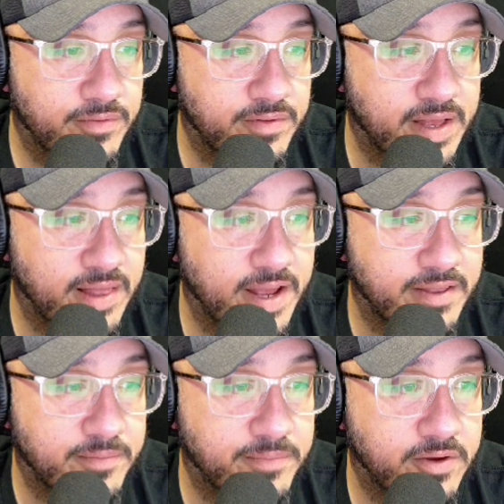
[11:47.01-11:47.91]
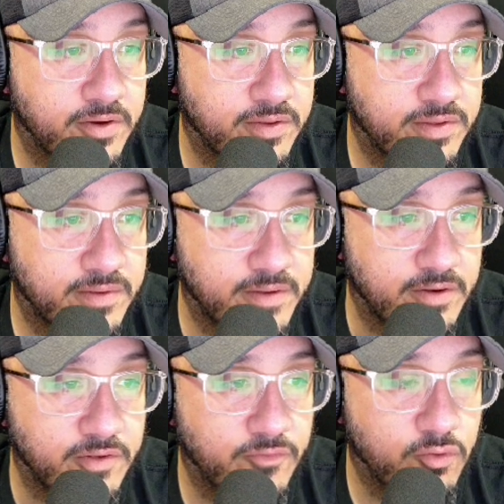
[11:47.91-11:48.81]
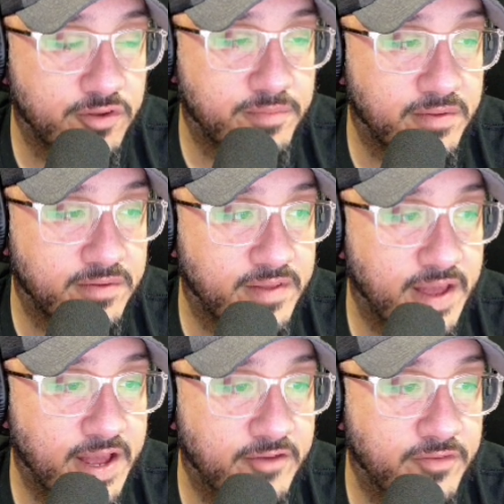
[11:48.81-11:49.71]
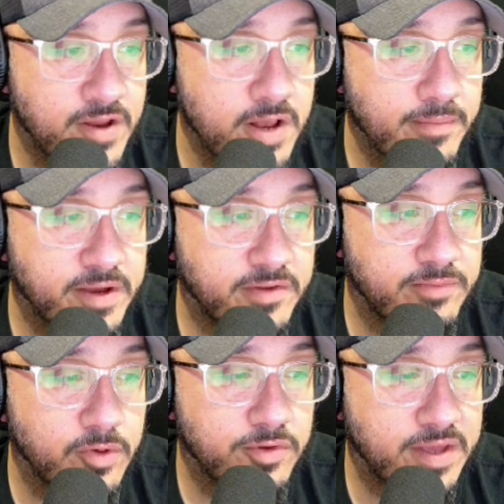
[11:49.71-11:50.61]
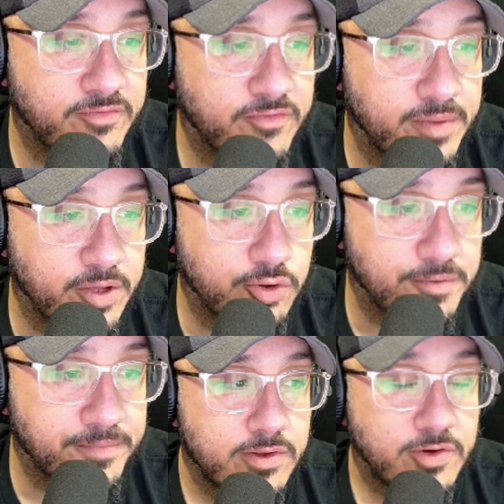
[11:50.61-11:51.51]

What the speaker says: they like that because, you know, there's 4 responses to F because the most information.